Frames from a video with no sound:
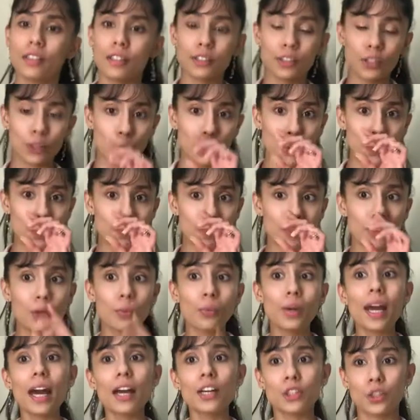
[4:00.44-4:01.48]
So the
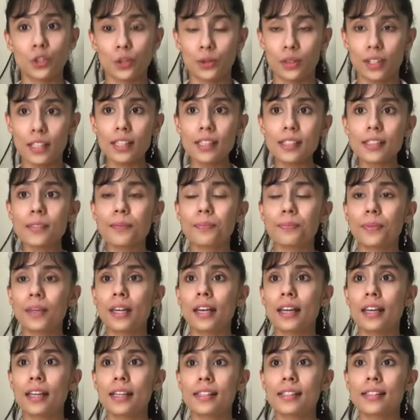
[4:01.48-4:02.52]
way I do this
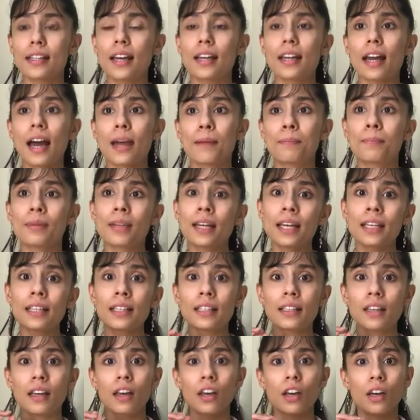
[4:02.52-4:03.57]
is that I
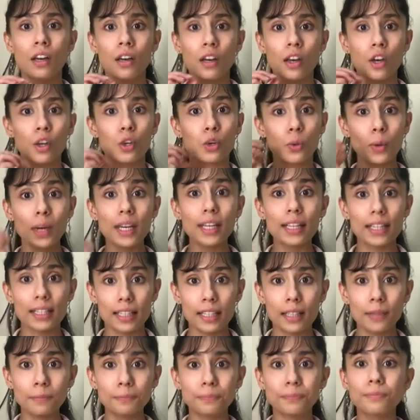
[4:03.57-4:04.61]
blink
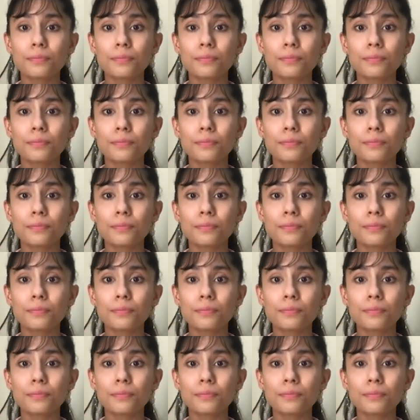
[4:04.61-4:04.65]
quickly